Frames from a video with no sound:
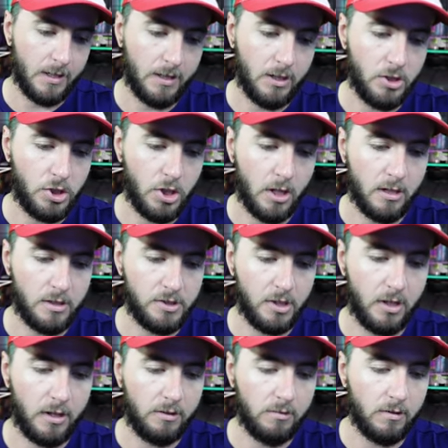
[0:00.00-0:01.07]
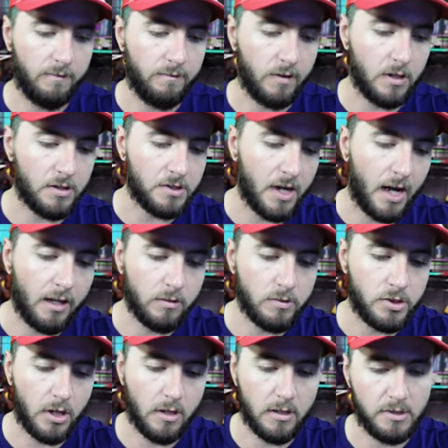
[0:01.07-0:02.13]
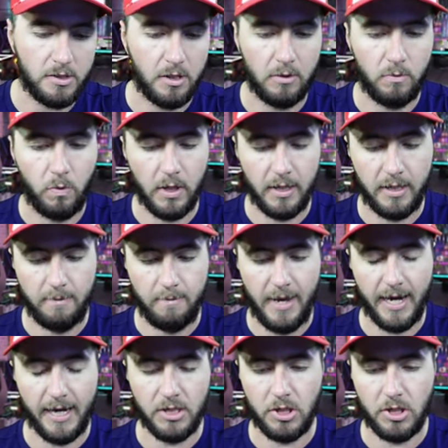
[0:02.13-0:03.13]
the Charizard, the reverse holo Charizard, one of the mega